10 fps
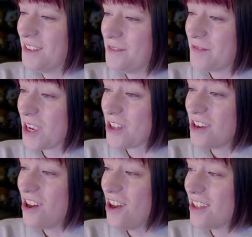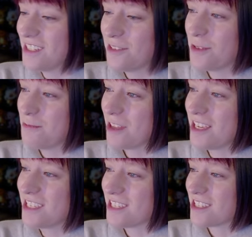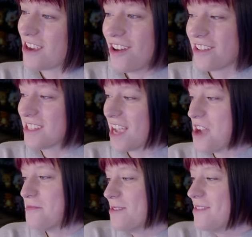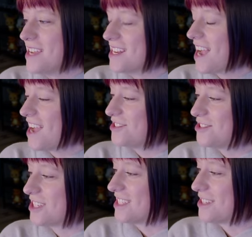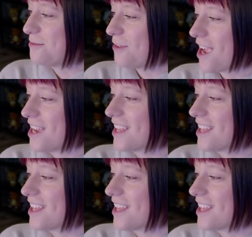No, they're all in different places all the time. I mean, Han Yoo-jin did fine. Like,